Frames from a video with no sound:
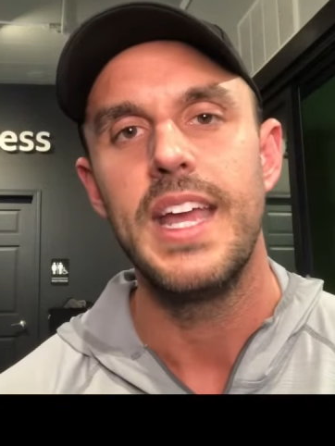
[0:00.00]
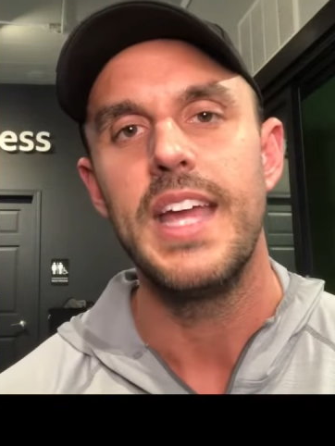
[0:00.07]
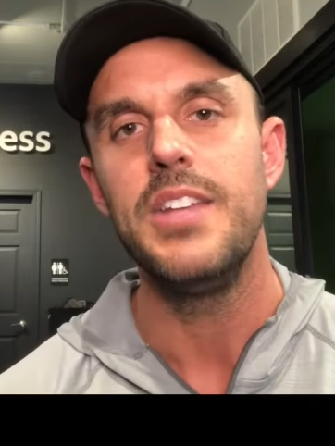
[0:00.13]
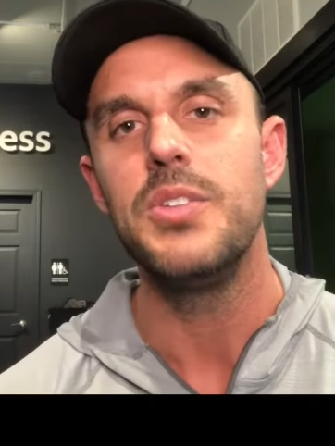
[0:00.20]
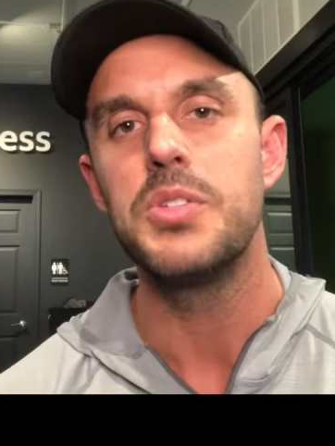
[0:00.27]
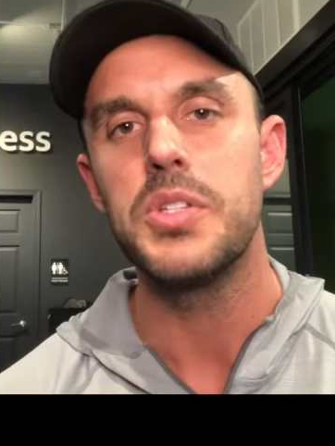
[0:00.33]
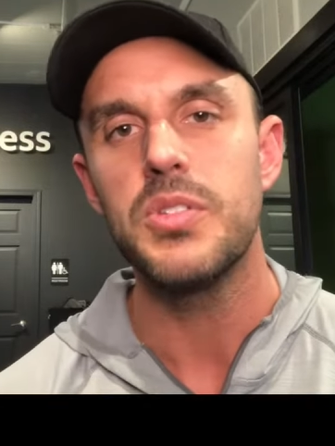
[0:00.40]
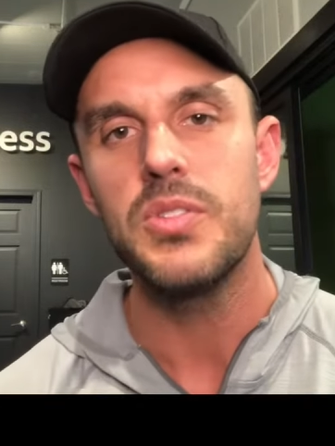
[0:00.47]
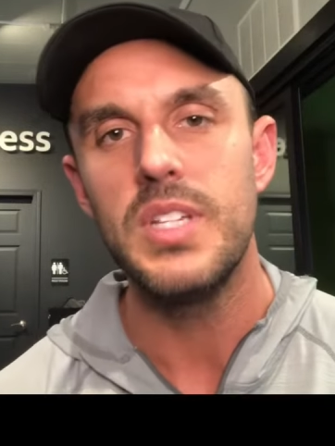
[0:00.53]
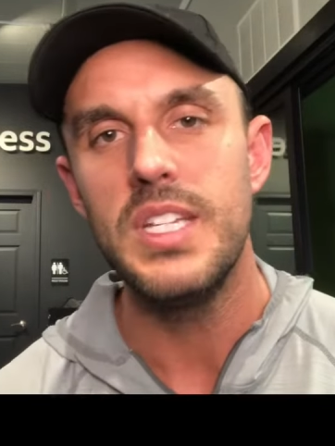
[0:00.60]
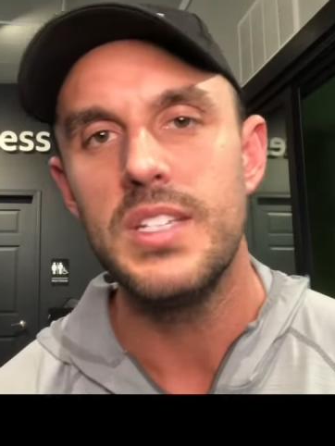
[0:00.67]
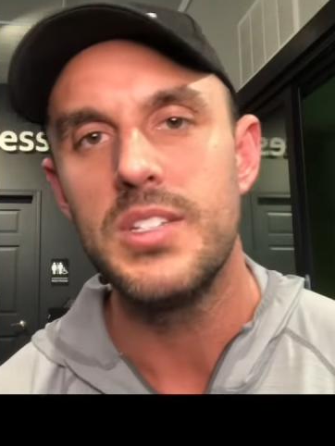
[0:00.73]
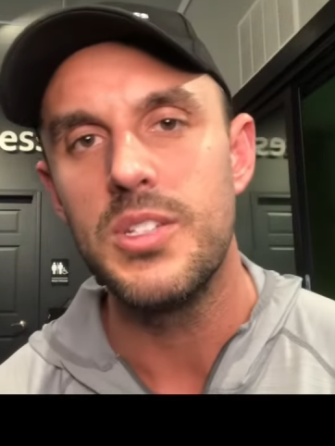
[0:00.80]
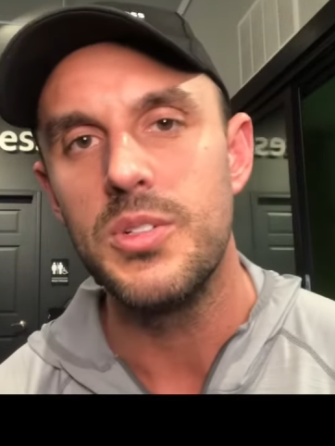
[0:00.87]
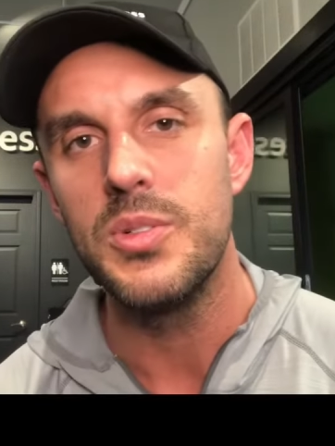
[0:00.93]
and you still
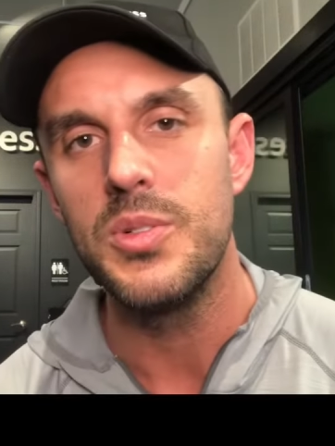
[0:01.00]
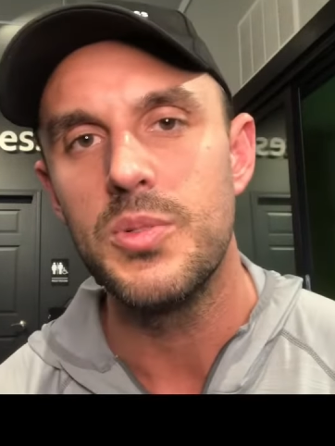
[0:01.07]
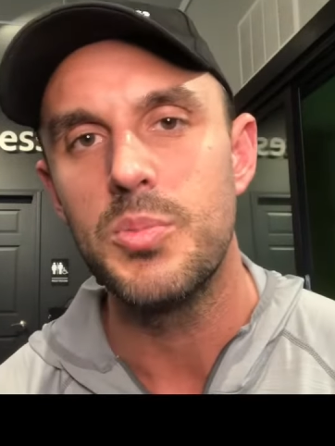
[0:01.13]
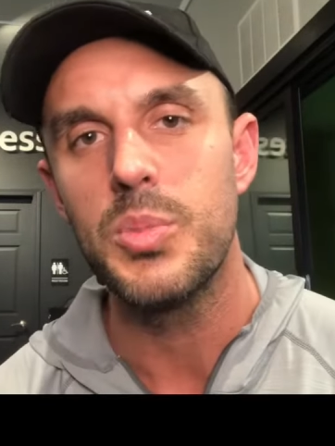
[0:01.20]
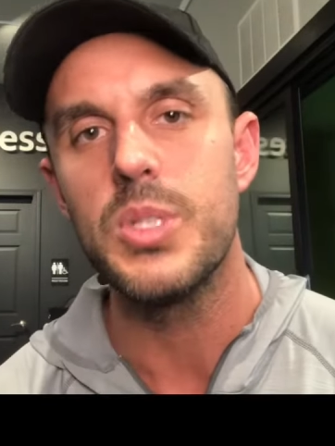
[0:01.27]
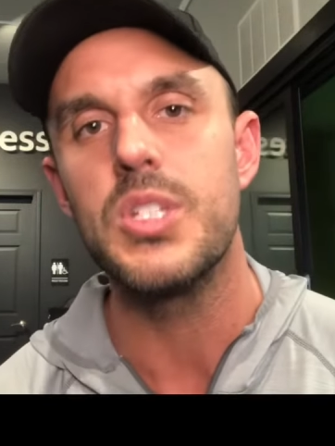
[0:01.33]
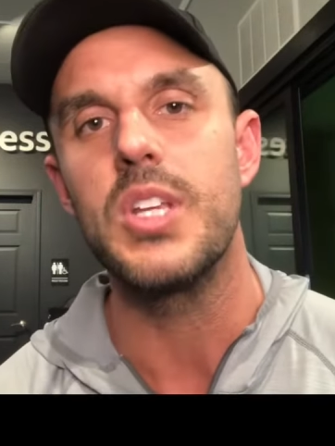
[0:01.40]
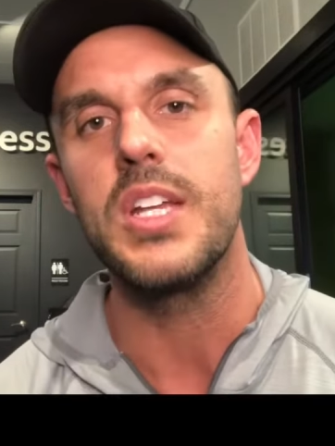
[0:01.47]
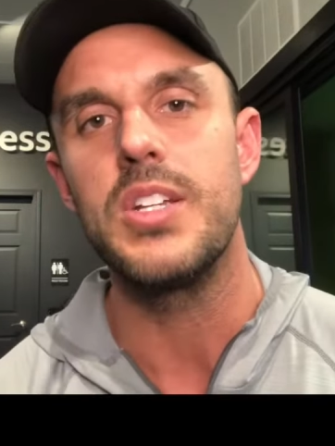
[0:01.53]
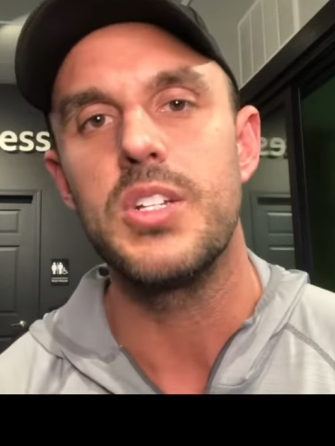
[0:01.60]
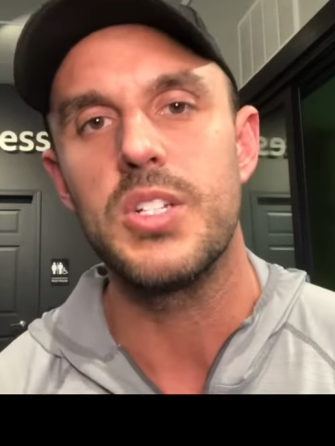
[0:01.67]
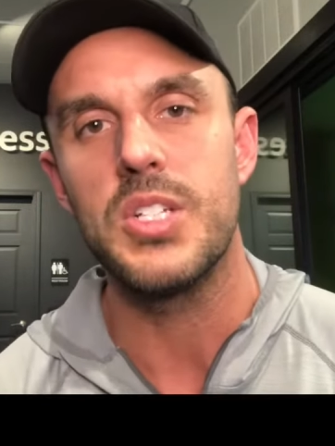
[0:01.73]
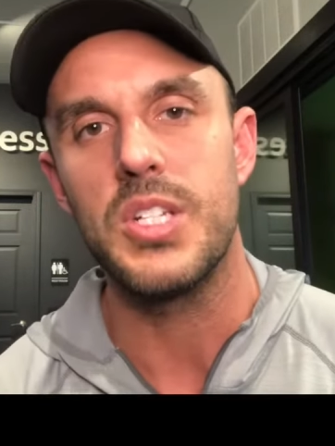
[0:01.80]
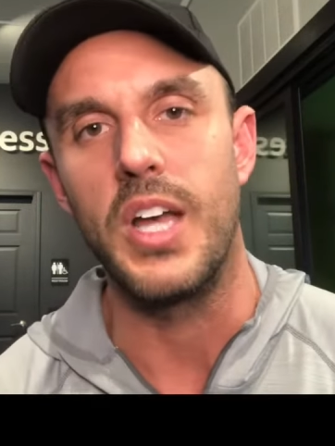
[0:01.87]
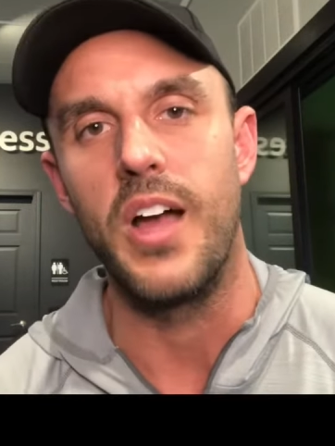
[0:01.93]
need to present
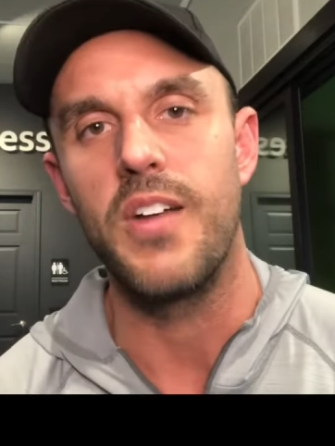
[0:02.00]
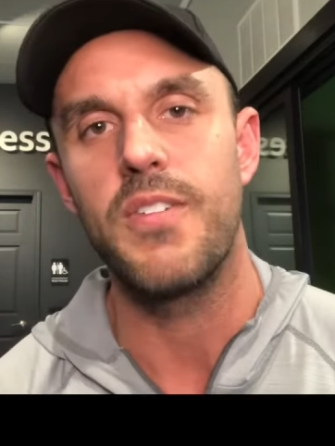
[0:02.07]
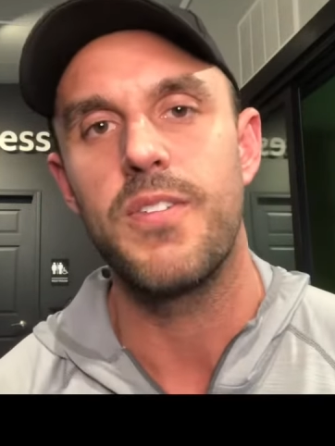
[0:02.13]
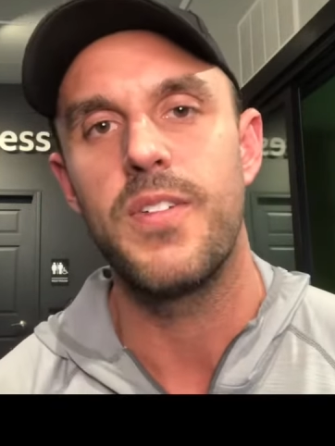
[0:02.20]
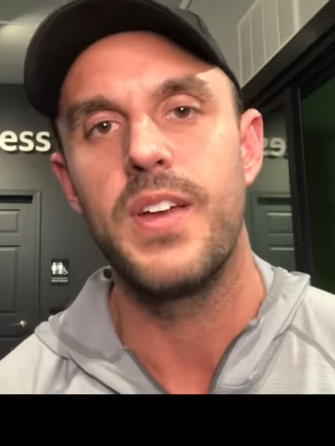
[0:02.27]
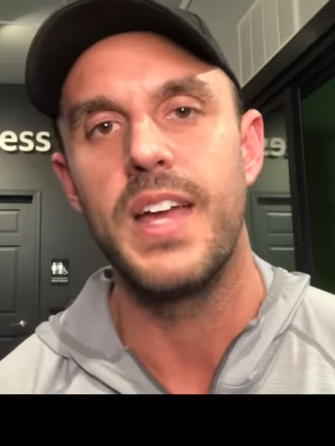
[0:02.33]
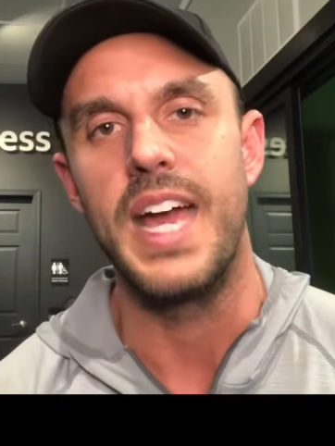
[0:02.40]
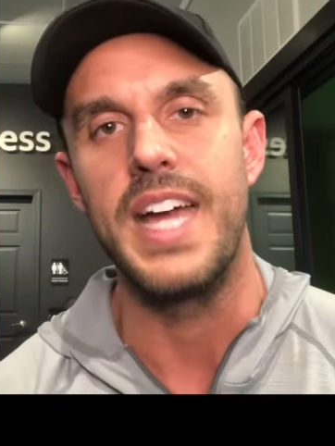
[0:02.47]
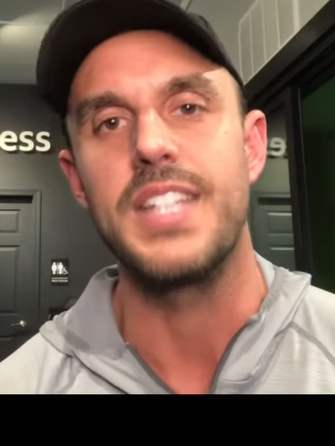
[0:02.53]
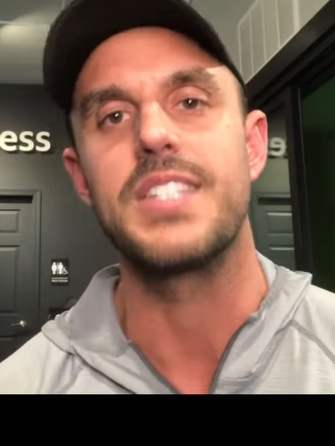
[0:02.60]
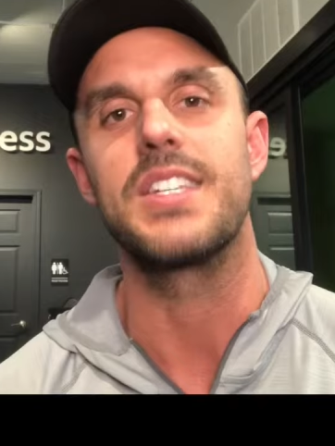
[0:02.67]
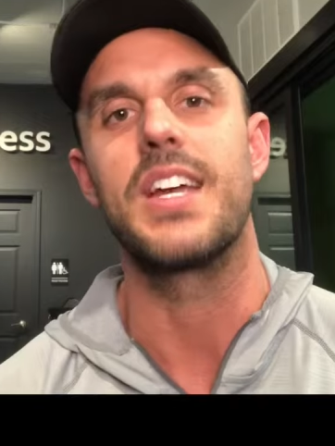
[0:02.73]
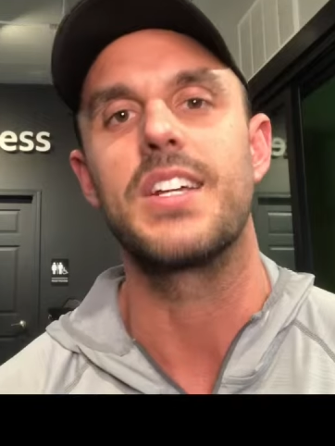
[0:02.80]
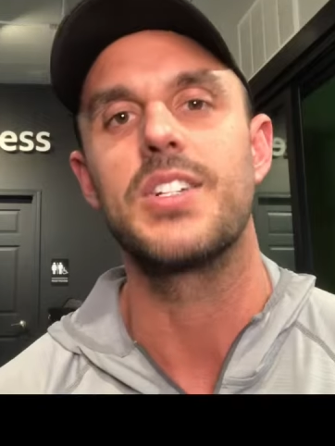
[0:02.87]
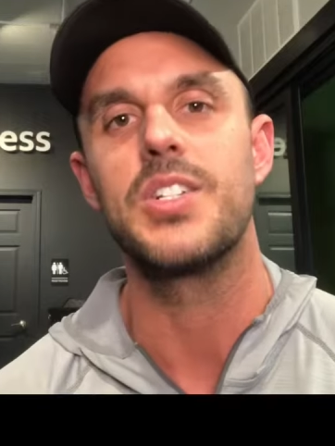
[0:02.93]
yourself as
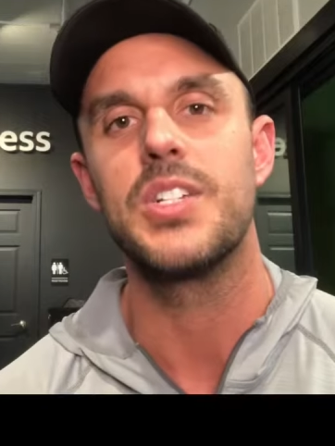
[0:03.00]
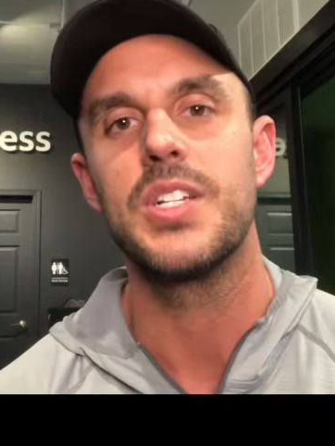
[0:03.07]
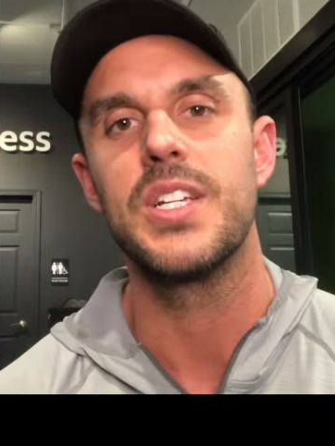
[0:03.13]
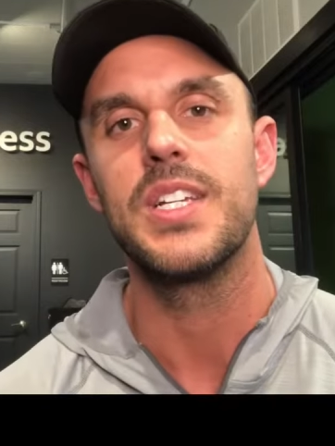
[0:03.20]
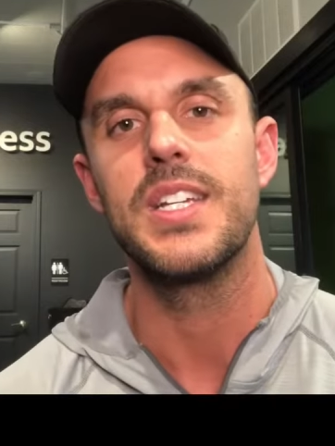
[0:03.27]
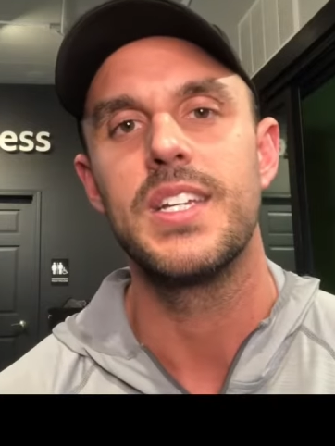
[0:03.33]
such.